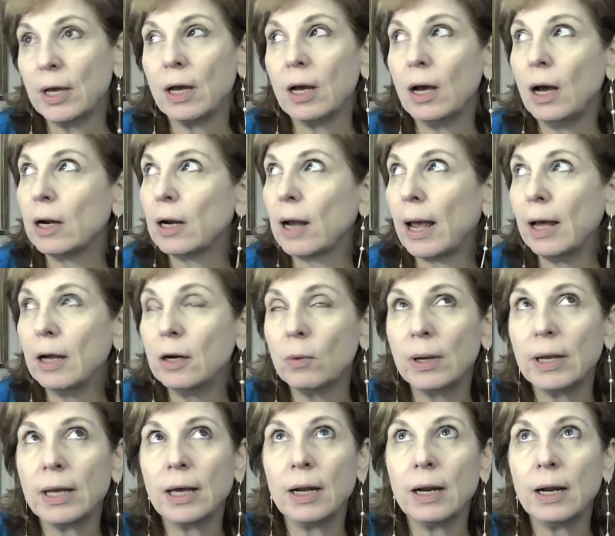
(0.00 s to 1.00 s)
think, God, how
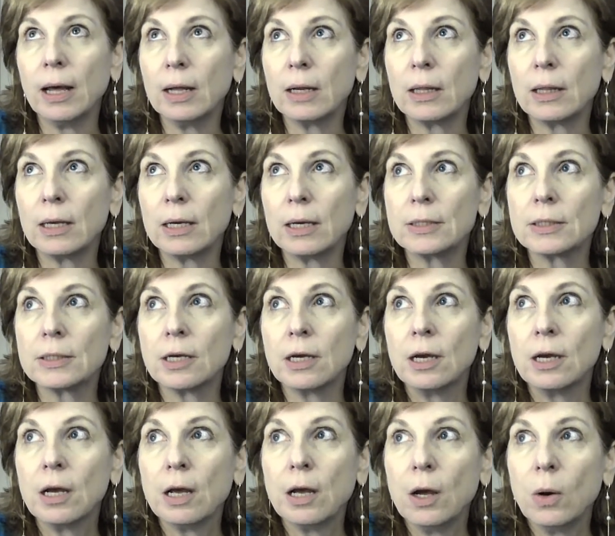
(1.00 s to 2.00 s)
do I get out of this?